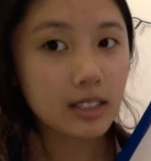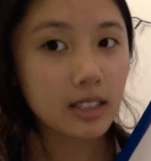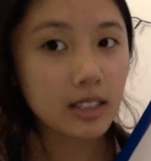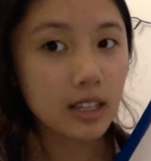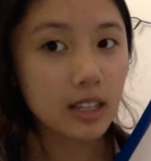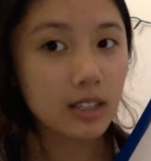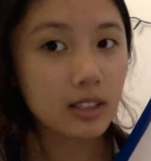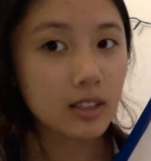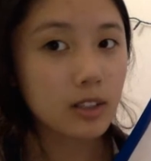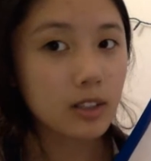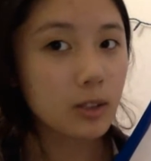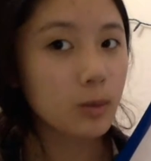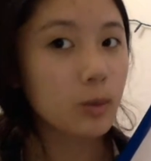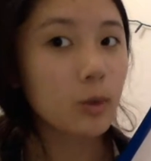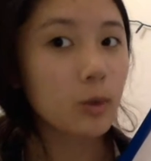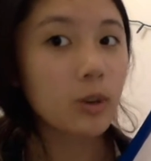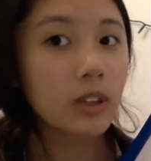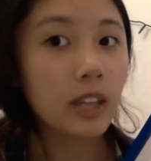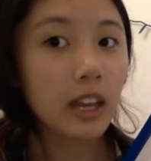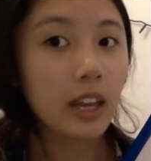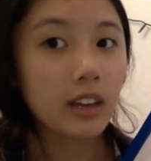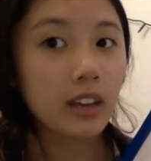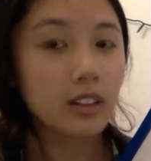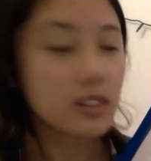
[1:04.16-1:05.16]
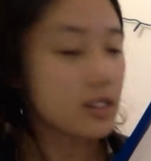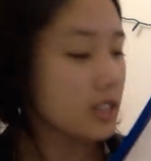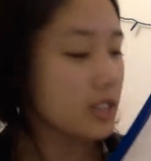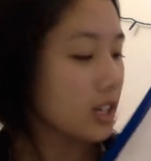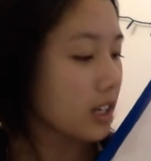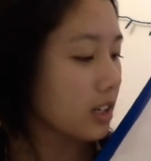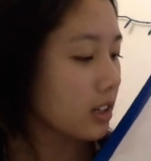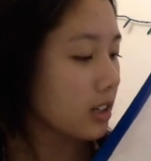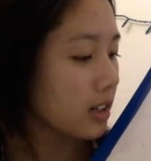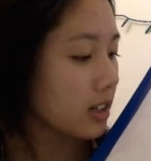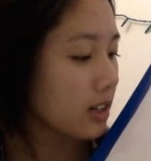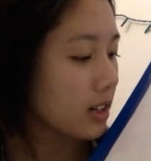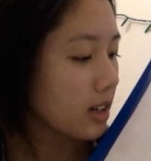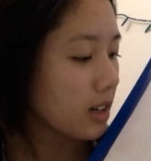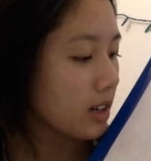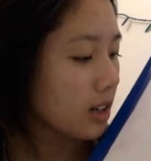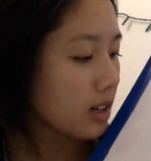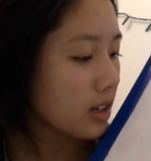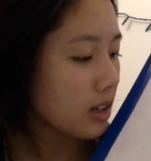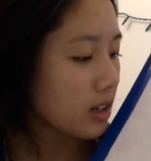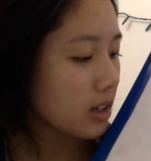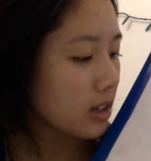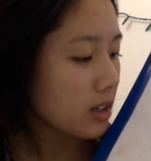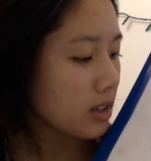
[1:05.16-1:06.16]
test tube or that container.
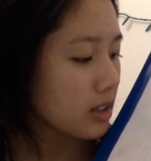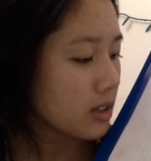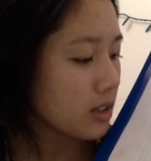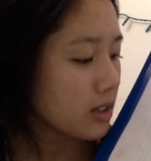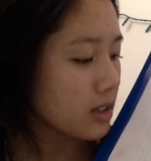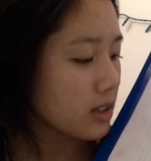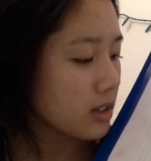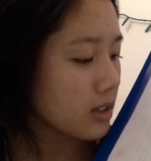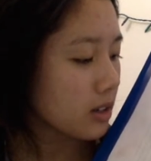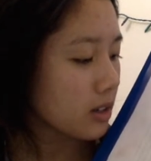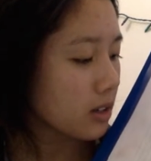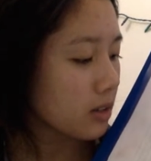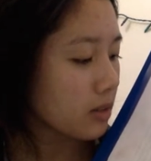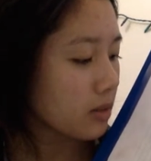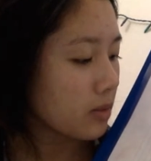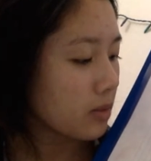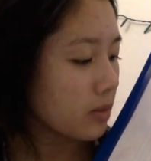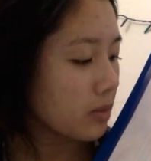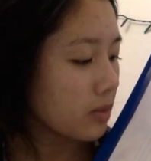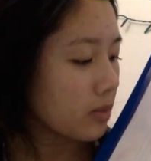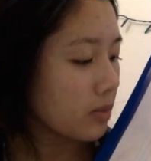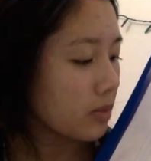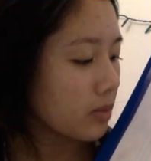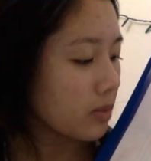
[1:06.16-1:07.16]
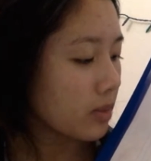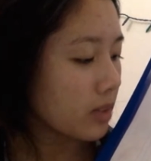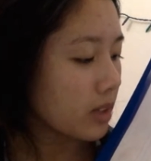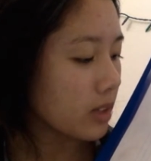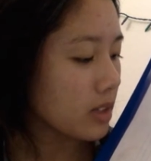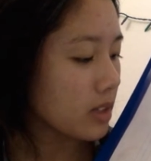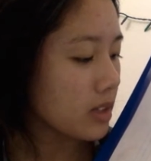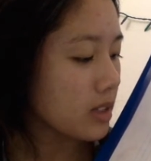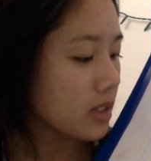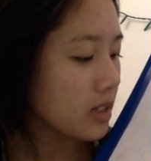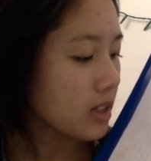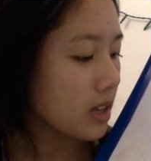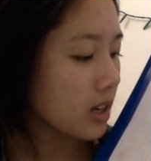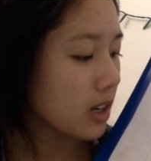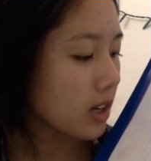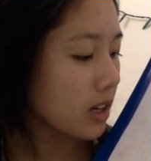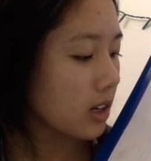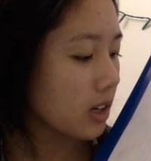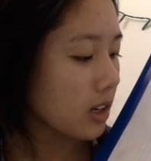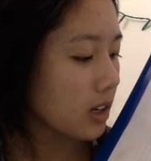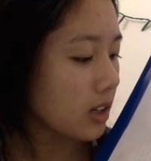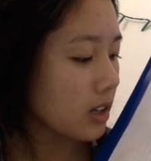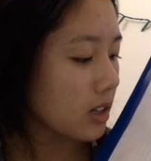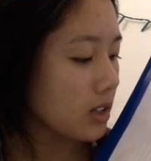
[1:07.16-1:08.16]
So let's
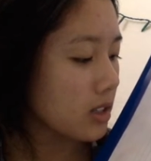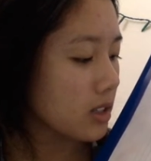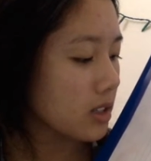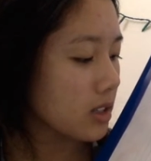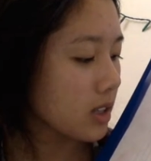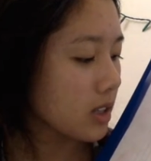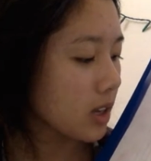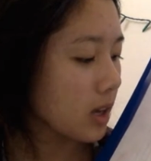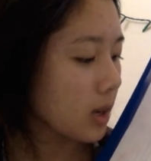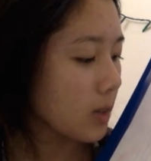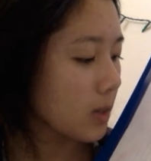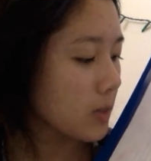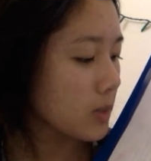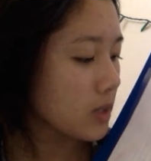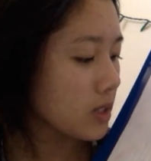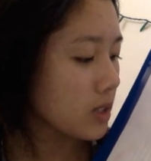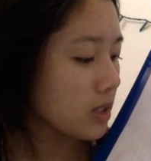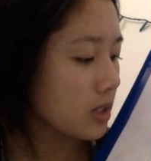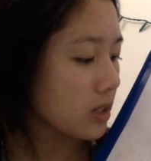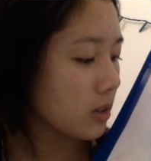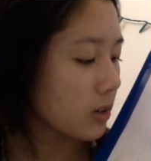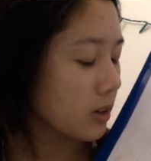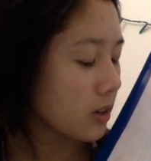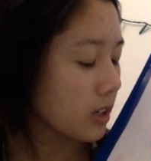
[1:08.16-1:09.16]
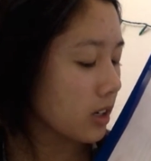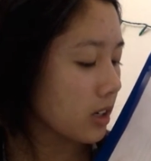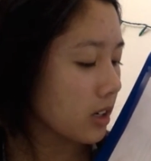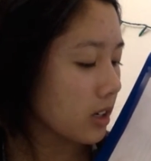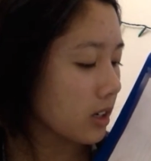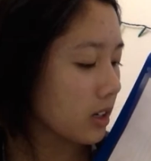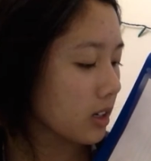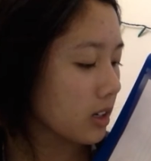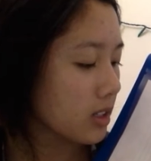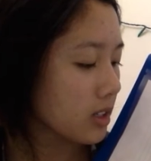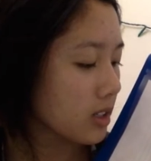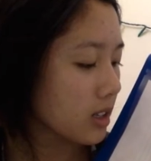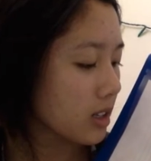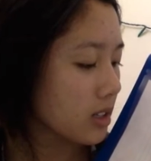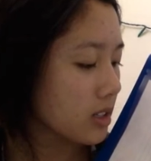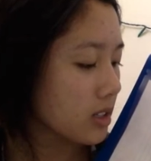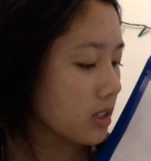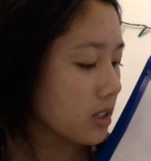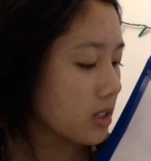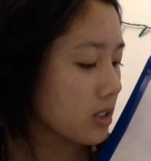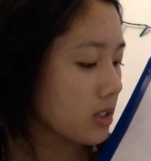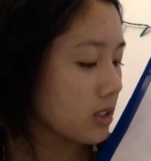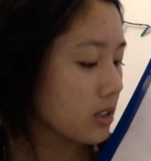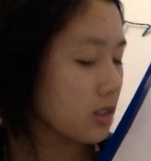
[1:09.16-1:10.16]
say it stops or
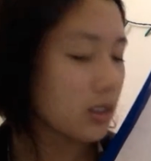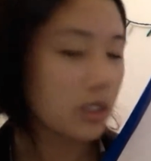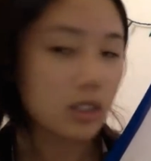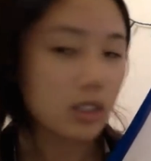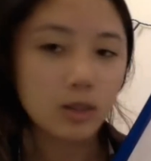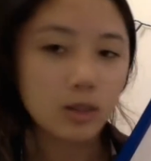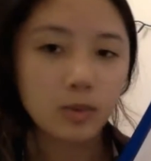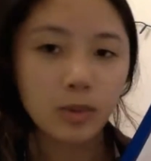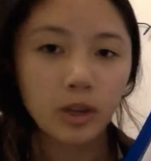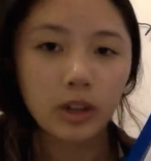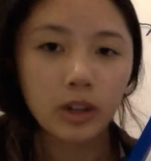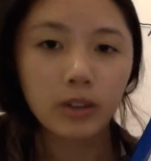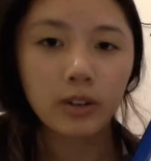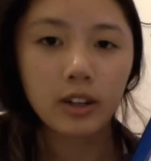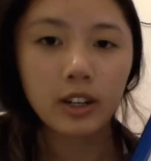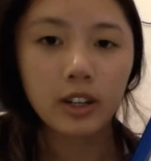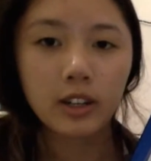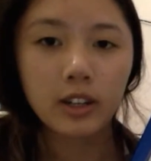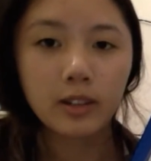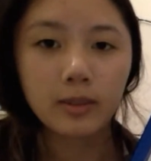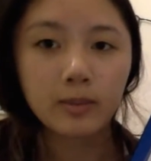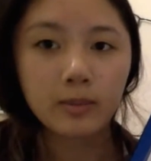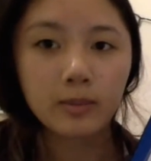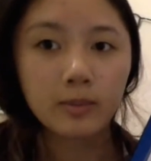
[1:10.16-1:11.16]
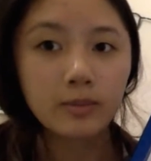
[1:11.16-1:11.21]
connected to this part right here.